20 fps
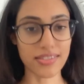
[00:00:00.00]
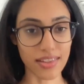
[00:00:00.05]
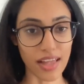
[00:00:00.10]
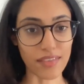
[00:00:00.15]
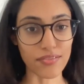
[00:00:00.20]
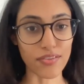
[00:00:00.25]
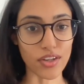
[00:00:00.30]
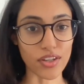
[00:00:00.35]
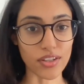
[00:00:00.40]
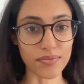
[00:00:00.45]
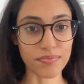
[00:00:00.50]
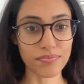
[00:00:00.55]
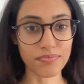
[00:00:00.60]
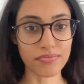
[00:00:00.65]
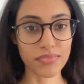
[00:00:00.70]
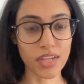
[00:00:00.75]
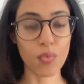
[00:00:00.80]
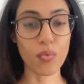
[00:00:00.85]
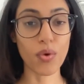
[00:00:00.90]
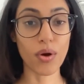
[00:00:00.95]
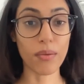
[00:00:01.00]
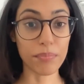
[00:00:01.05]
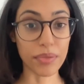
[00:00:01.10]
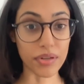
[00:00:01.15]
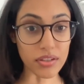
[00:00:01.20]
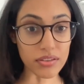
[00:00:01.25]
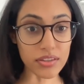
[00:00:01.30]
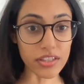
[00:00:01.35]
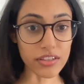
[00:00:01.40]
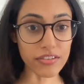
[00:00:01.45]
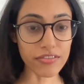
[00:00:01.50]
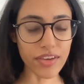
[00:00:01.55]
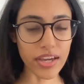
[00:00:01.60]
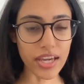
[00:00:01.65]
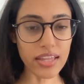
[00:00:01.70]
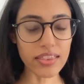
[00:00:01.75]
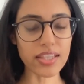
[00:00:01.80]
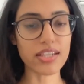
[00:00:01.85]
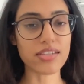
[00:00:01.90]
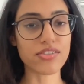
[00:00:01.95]
level. What built their
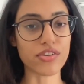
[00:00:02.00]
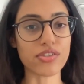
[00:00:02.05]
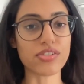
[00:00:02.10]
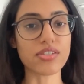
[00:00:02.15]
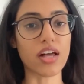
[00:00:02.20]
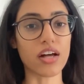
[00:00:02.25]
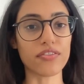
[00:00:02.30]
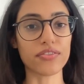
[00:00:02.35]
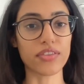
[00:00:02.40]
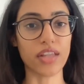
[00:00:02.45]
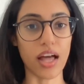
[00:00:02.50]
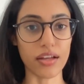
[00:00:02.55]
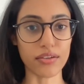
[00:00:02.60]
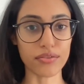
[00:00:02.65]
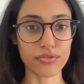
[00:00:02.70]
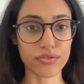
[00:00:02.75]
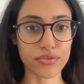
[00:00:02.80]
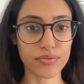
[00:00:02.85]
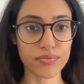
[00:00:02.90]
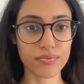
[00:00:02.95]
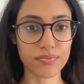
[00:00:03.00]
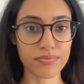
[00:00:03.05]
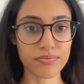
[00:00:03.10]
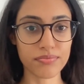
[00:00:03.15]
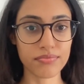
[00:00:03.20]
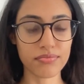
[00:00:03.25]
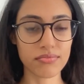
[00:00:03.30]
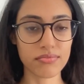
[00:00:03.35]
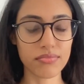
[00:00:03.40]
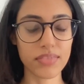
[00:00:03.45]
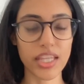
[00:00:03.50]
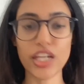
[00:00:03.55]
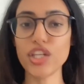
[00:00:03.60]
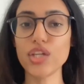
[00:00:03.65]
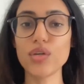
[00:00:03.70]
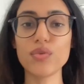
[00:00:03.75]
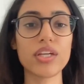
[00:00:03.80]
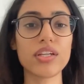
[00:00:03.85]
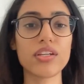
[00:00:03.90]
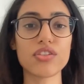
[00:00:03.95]
faith is their self love. They
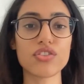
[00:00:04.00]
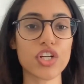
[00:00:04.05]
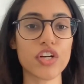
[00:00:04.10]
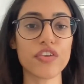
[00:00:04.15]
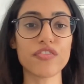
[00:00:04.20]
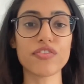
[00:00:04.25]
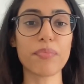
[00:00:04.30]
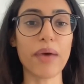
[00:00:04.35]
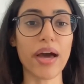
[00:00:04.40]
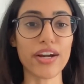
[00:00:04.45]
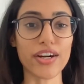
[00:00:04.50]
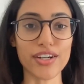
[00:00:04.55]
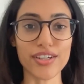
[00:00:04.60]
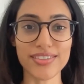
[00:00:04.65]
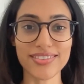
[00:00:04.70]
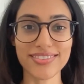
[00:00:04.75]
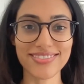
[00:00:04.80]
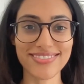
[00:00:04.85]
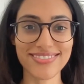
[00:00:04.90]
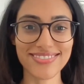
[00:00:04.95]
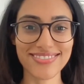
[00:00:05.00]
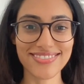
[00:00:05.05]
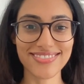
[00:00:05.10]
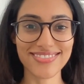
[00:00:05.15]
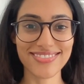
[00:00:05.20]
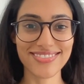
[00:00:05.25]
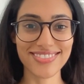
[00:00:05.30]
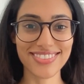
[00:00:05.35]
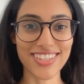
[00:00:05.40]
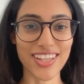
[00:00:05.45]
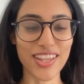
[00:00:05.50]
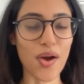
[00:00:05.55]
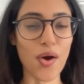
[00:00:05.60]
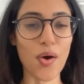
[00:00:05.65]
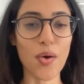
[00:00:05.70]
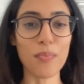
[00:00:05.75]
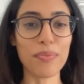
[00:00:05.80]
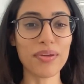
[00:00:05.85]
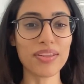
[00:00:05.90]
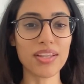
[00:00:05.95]
knew they deserved better. So they
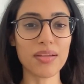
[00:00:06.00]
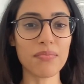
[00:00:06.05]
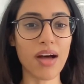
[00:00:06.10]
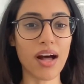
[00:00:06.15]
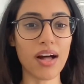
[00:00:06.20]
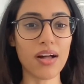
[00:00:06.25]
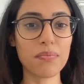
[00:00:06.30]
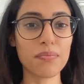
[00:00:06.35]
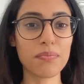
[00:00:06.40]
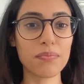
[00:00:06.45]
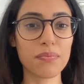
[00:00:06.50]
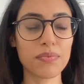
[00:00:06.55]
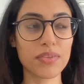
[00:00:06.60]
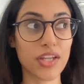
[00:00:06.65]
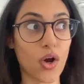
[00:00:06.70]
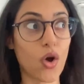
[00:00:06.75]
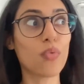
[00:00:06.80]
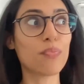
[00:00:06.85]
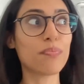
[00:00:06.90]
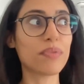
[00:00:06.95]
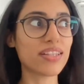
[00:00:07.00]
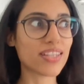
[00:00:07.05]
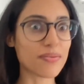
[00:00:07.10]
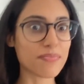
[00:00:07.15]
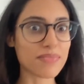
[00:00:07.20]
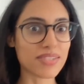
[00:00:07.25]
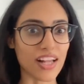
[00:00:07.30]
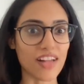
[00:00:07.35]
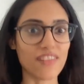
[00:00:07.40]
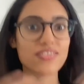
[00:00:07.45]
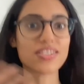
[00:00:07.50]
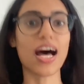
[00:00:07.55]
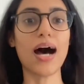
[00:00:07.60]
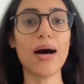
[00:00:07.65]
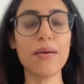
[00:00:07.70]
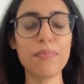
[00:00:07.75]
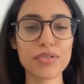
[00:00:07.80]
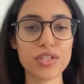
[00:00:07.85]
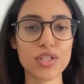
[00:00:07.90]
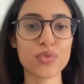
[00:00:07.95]
opened themselves
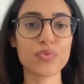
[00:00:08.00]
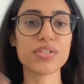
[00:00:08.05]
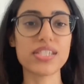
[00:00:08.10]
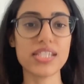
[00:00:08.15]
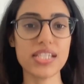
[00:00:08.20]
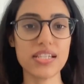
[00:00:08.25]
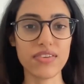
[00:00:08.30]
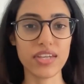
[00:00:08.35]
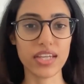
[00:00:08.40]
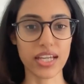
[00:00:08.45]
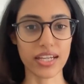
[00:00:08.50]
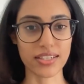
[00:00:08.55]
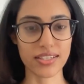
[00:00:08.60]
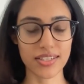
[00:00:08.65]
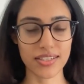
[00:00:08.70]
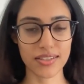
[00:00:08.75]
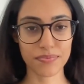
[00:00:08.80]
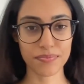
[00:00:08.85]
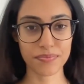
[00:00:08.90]
up to receiving it.